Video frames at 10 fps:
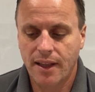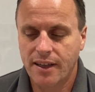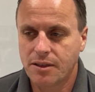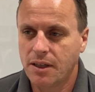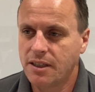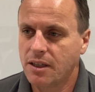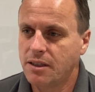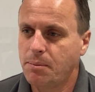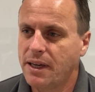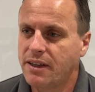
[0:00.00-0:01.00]
It's
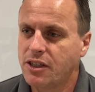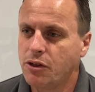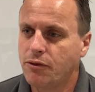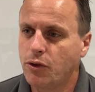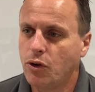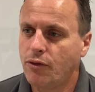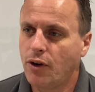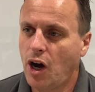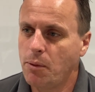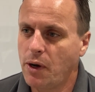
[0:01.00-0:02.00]
a big issue for
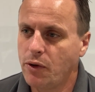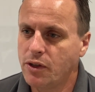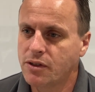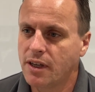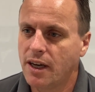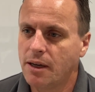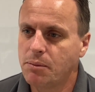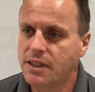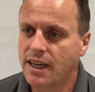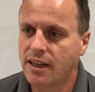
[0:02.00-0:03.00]
homeowners,
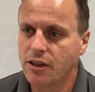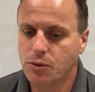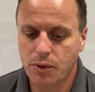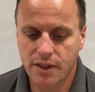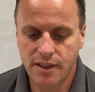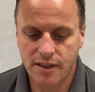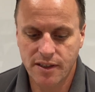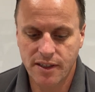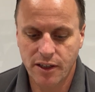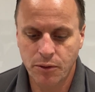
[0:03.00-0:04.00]
particularly those wanting to
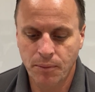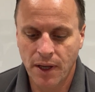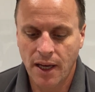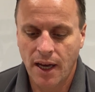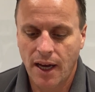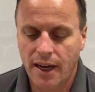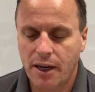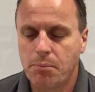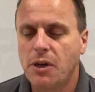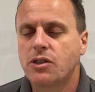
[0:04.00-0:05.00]
sell. And
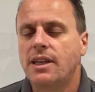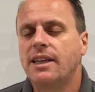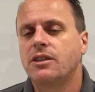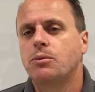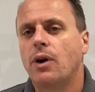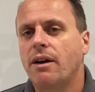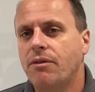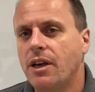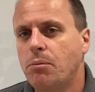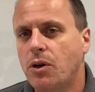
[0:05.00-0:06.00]
now most lenders will have
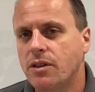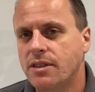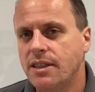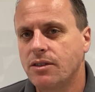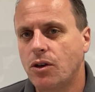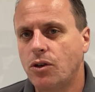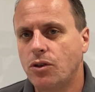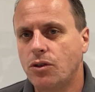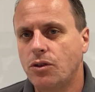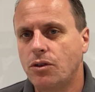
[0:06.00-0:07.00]
their policies
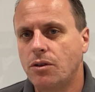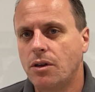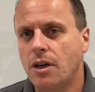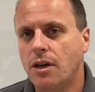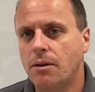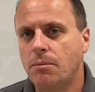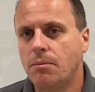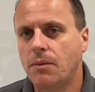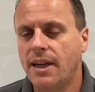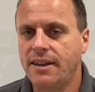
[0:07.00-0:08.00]
on
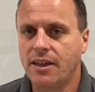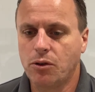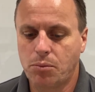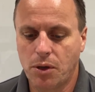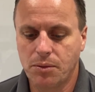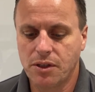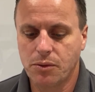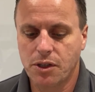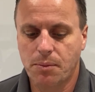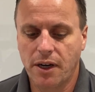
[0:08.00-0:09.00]
lending on properties
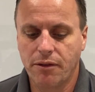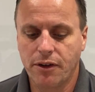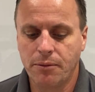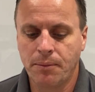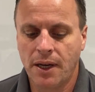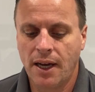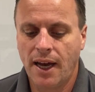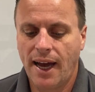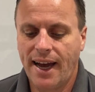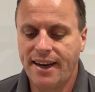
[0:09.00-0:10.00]
with spray foam.
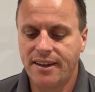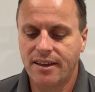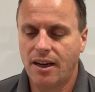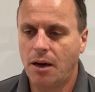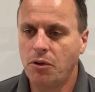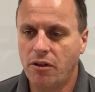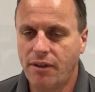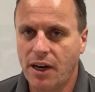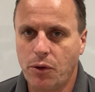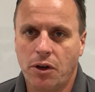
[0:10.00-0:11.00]
And I'm not a
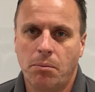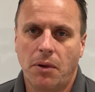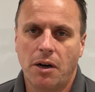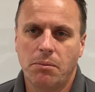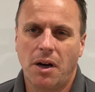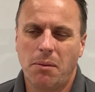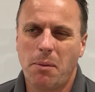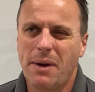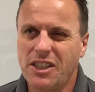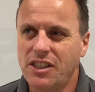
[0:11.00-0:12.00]
valuer, but I'm
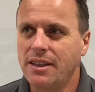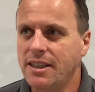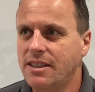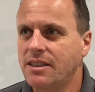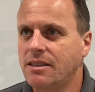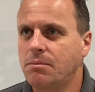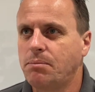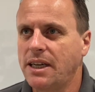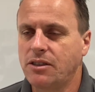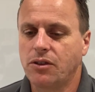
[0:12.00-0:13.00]
imagining this is
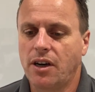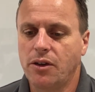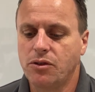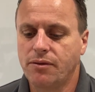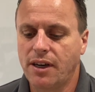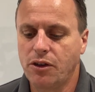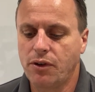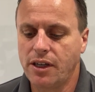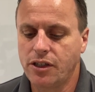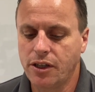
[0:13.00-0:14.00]
based on the loan to value
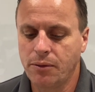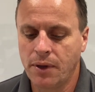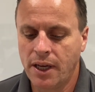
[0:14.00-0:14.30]
ratio.